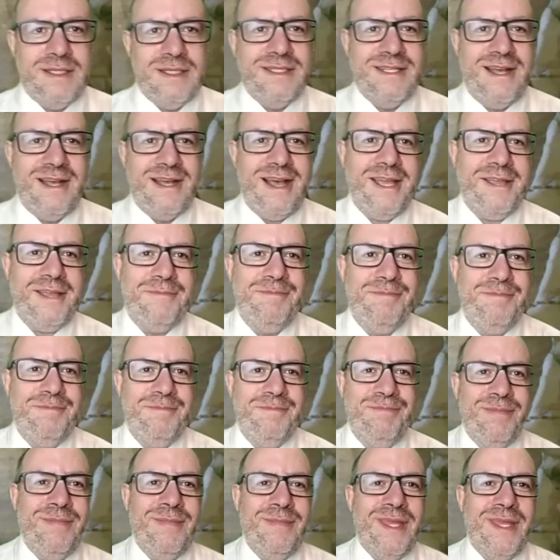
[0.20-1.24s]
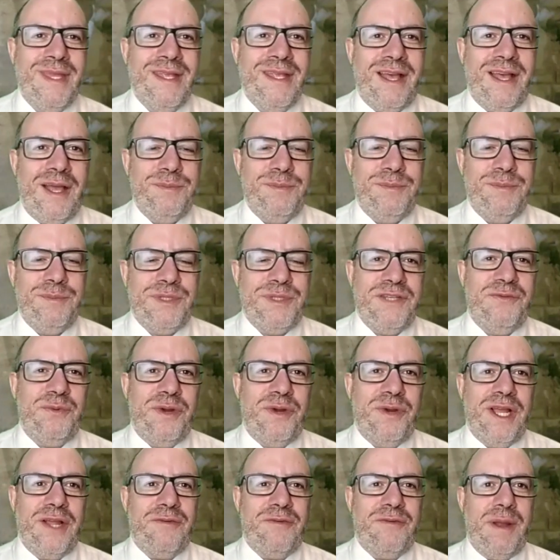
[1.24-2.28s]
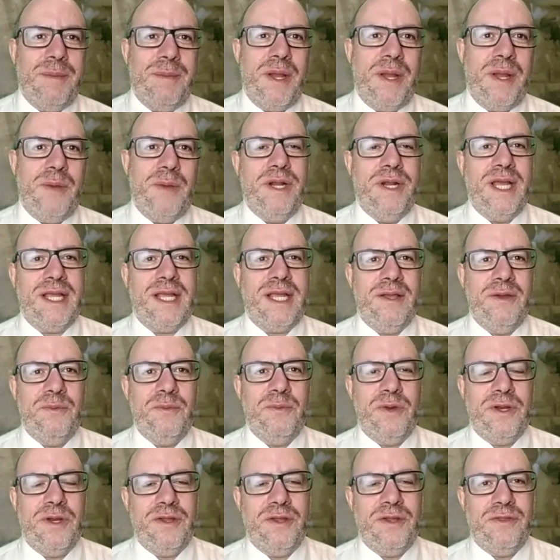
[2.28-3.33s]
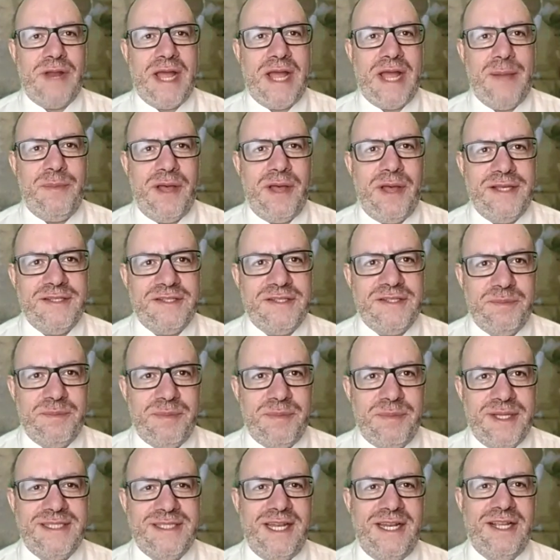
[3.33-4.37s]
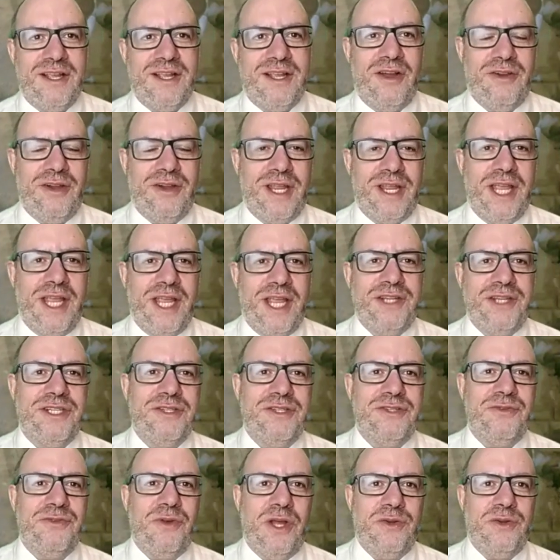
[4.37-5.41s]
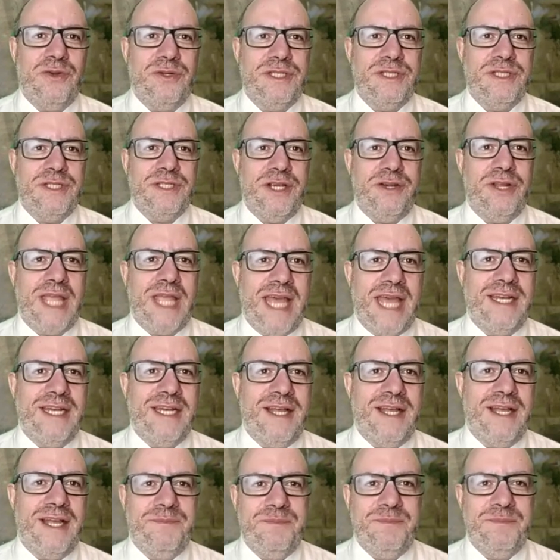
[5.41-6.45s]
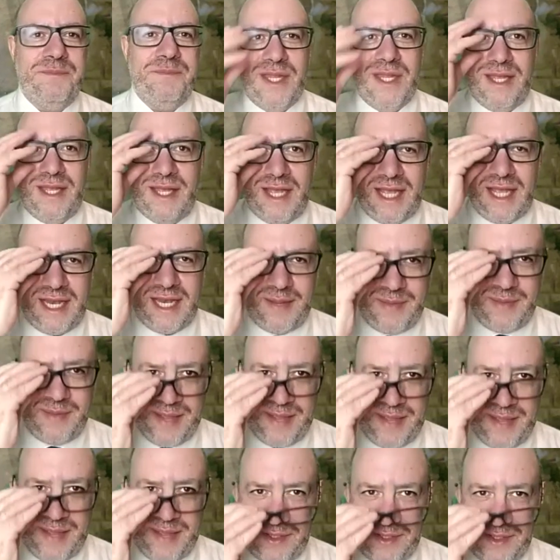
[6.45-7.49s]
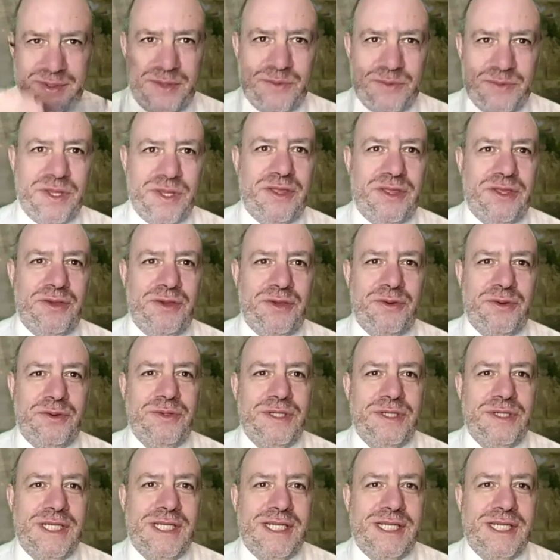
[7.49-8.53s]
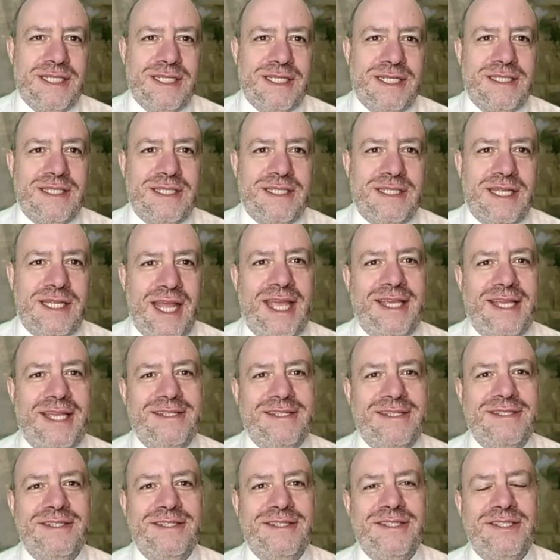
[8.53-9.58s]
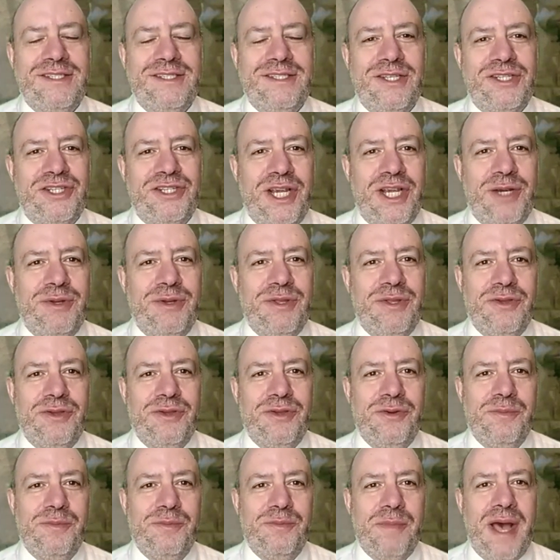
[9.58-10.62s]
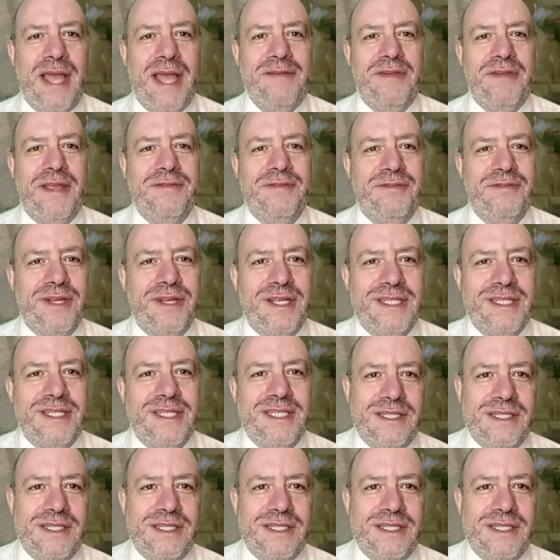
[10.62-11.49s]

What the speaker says: Hi, I'm Steve Wernick, Rabbi Wernick, one of the rabbis of Bet Tzedek congregation in Toronto, Ontario, Canada. And I'm happy to be with you today to share with you my favorite